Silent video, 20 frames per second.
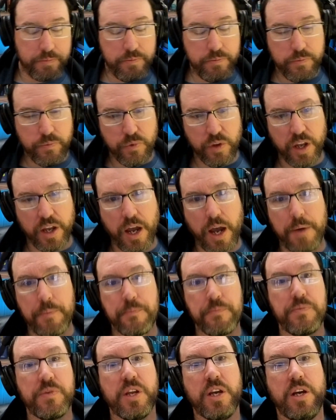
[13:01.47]
Okay.
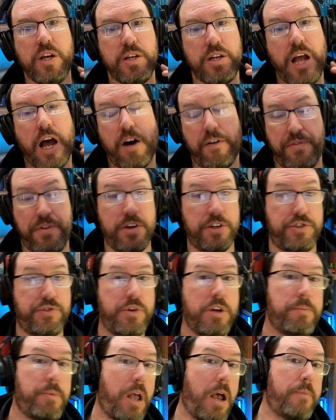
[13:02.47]
Now, if they're
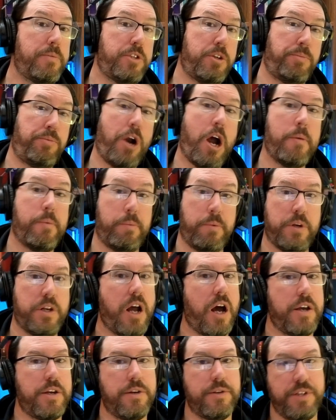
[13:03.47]
Streamlabs, they're probably
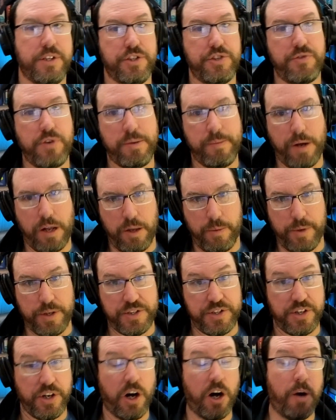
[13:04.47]
not using StreamElements at
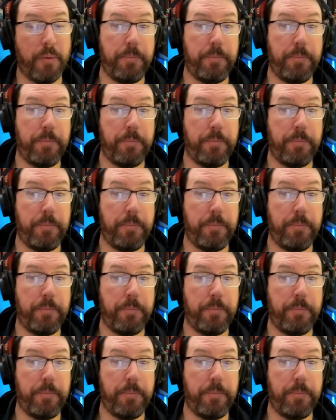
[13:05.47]
all,